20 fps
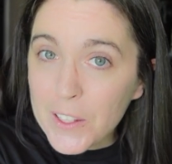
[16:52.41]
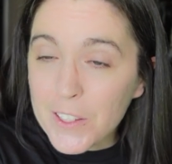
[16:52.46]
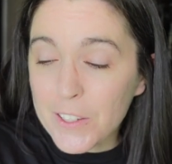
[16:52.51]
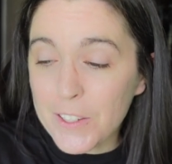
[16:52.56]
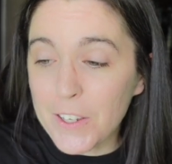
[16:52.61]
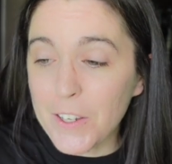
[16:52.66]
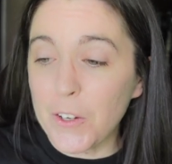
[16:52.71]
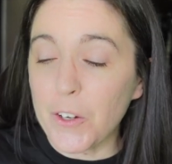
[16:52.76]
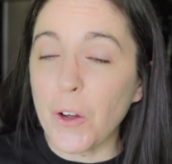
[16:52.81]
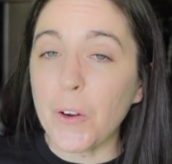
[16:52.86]
It's,
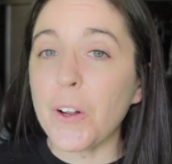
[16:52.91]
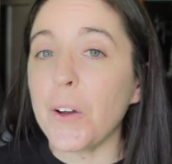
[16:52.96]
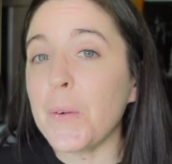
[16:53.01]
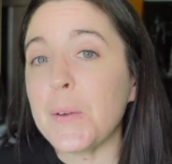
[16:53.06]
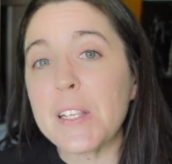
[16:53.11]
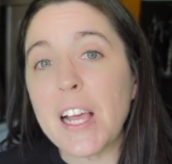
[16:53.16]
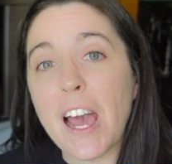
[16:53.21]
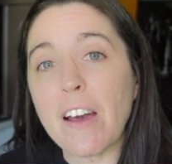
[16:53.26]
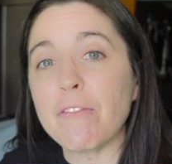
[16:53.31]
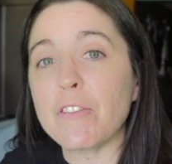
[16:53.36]
you don't
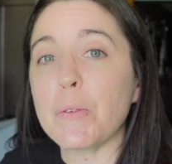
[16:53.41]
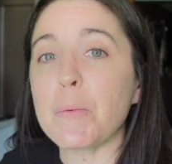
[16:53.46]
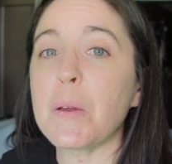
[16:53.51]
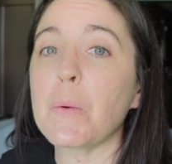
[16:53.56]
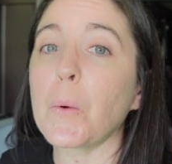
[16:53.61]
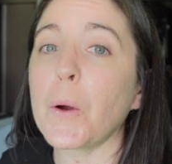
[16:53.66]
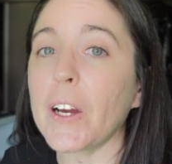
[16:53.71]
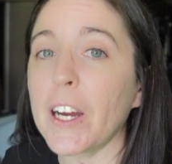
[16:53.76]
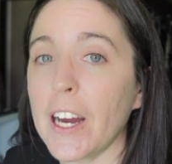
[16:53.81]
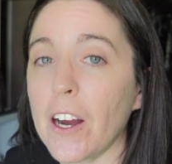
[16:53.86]
always have to
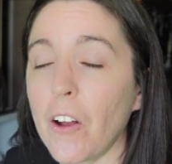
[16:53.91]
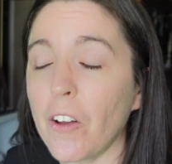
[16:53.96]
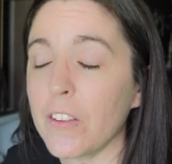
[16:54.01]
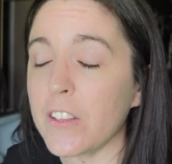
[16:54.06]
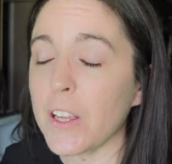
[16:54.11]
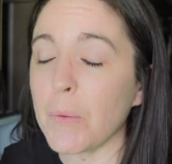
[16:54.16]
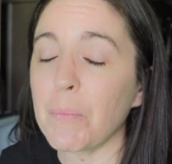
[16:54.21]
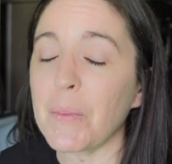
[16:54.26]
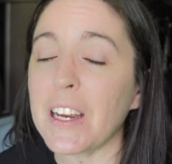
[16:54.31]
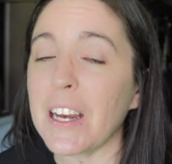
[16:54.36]
be working on
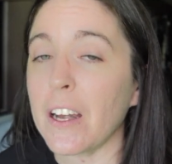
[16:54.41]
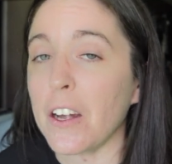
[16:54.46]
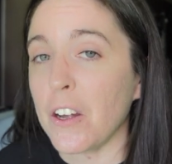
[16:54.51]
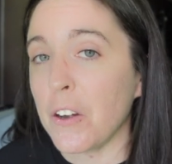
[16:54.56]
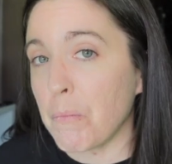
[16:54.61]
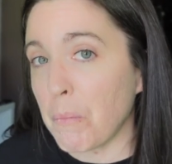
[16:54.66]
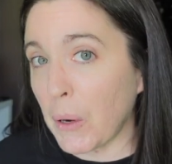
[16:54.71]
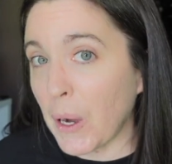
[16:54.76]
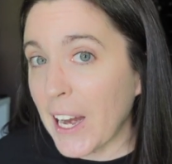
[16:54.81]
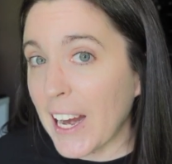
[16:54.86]

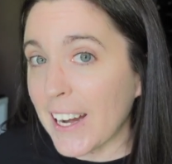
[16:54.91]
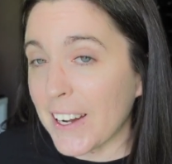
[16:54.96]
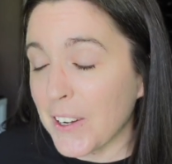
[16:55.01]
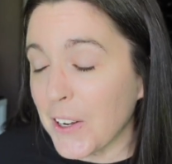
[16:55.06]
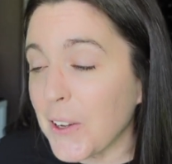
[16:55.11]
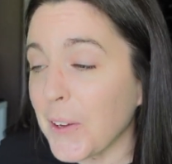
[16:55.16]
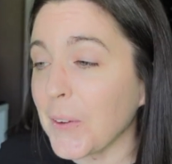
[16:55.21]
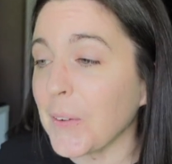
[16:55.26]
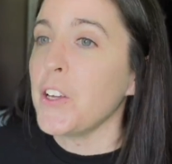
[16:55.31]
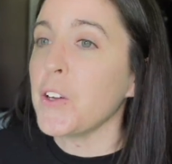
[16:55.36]
something brand
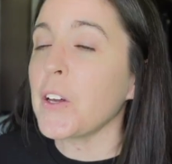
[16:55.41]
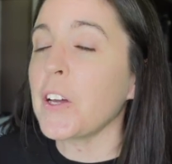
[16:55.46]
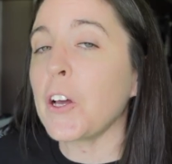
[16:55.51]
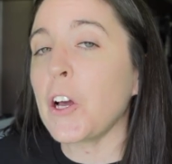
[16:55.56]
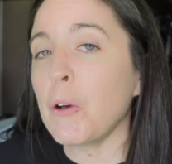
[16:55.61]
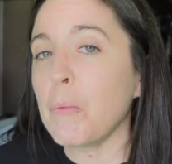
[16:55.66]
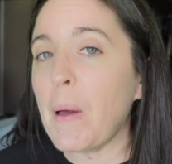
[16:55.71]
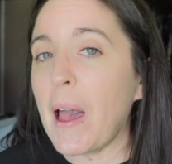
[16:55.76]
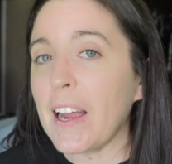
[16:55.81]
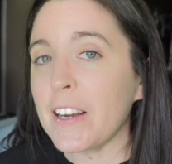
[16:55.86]
new. You can
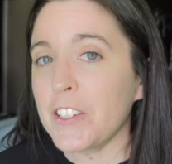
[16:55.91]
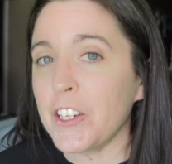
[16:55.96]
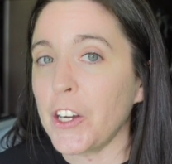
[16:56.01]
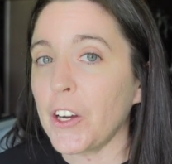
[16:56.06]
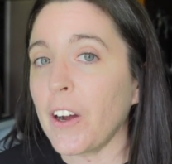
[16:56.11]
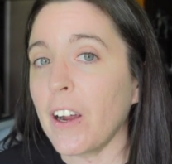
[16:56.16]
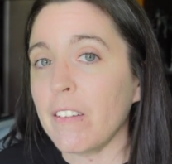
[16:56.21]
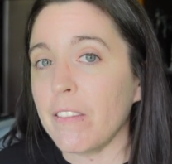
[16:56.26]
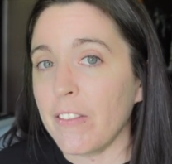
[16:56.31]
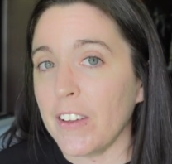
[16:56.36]
go back to
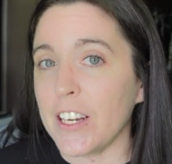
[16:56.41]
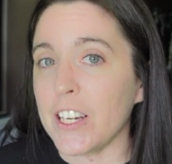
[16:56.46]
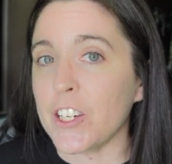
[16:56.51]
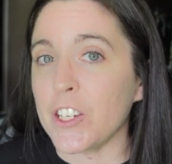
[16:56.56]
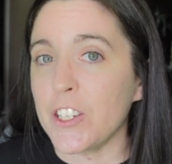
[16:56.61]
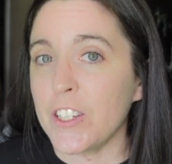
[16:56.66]
your unfinished